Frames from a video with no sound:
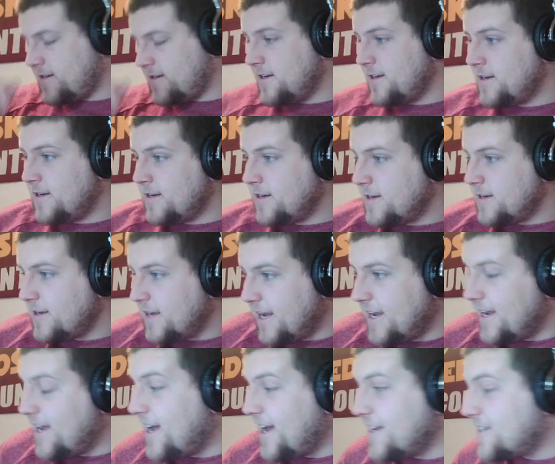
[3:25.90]
though. yeah,
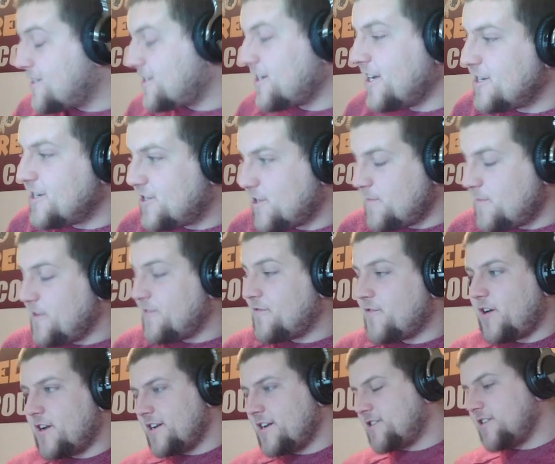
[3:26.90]
it's it should be
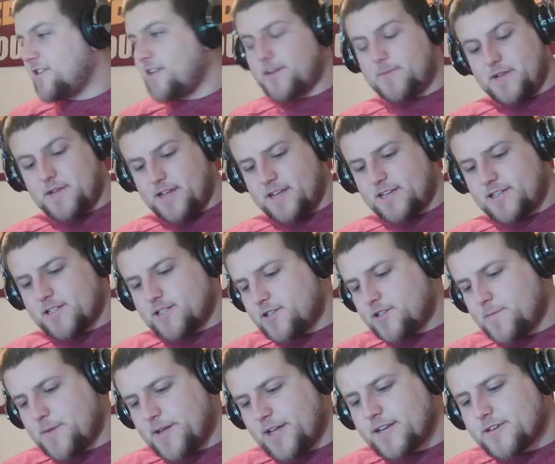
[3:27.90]
fun. It's gonna be it
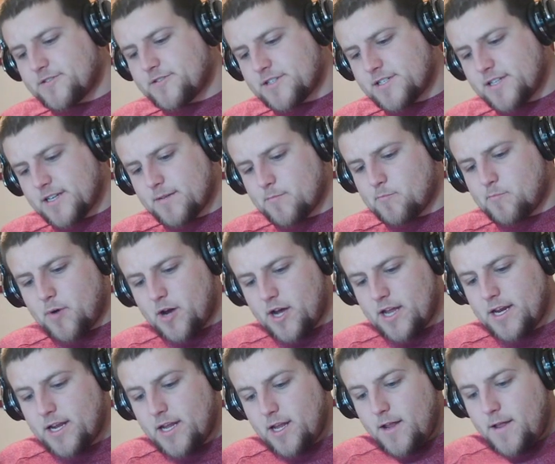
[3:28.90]
should be interesting.
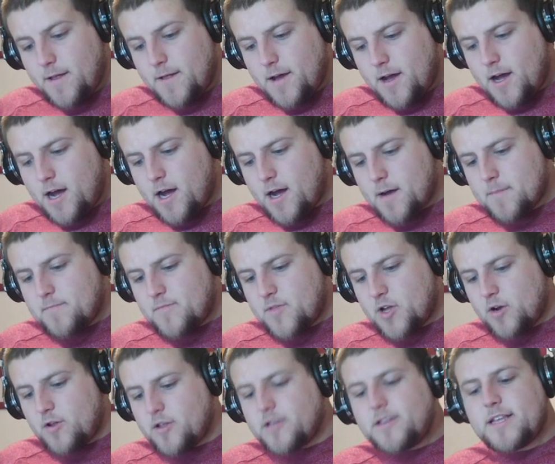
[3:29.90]
But uh, the
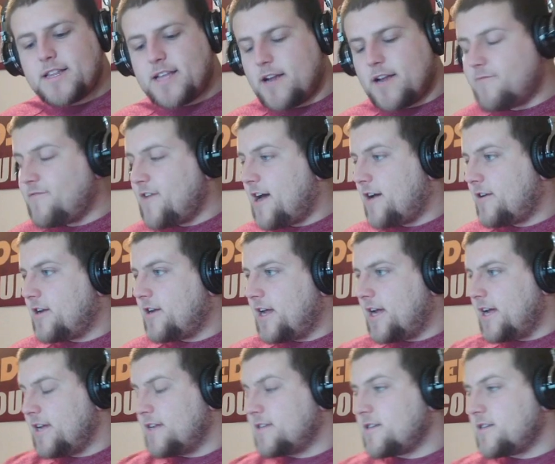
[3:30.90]
only thing that I found
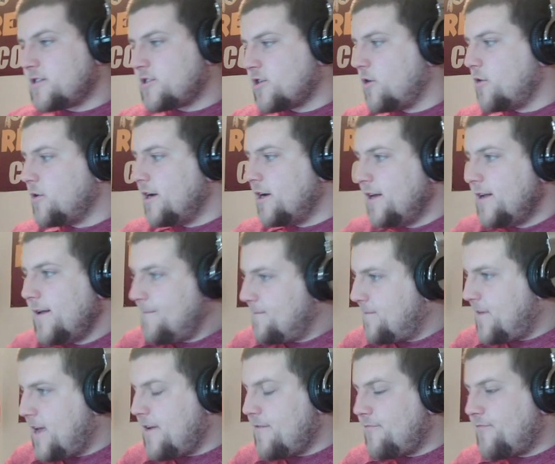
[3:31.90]
is so
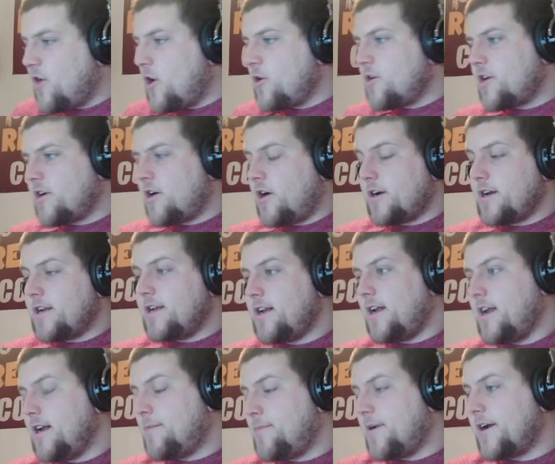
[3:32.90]
they voted on it,
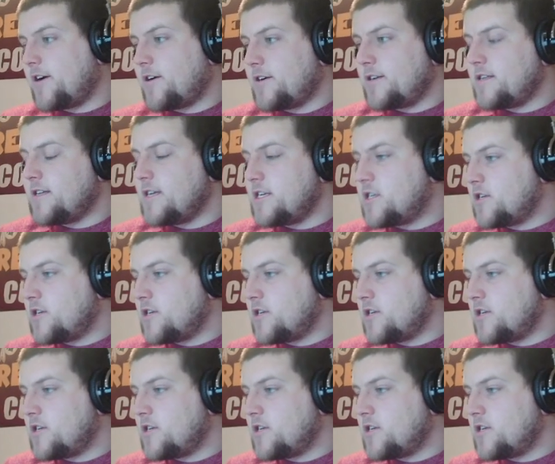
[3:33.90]
and apparently